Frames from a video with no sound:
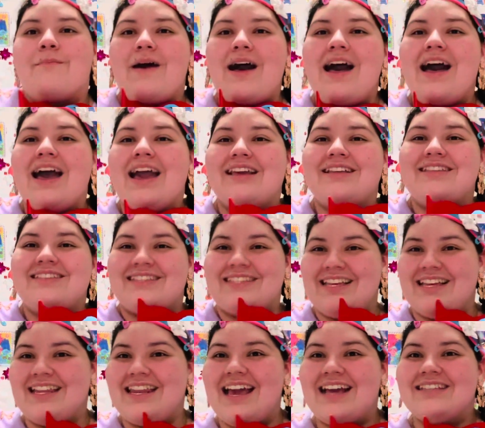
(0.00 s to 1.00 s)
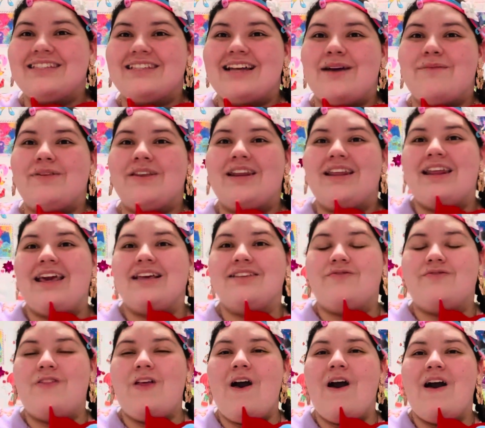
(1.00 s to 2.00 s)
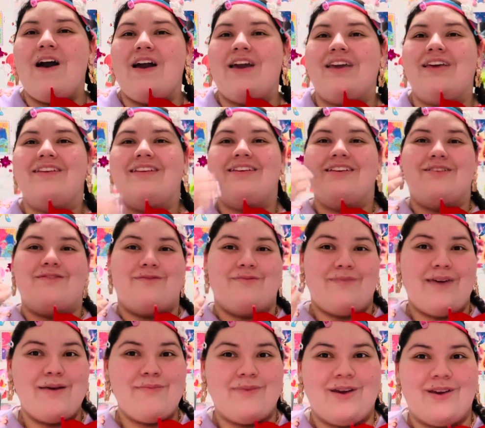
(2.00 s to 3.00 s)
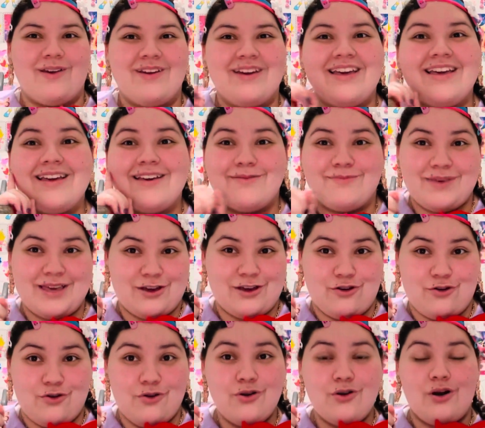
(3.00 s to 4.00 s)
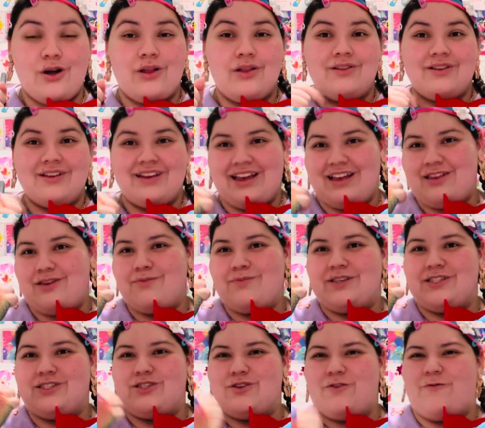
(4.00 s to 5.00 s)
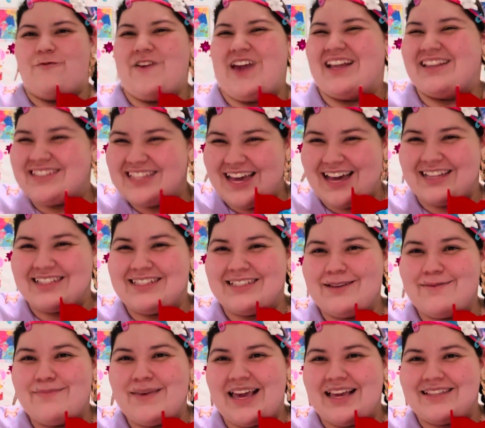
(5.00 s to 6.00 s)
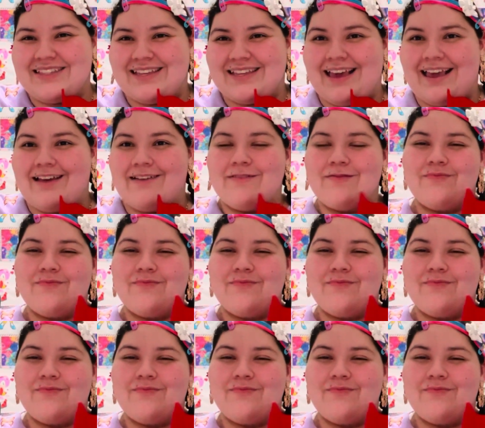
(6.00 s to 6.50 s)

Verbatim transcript: Bye, see you next time on the next vlog. Remember, be cool, and you'll be so fantastic amazing.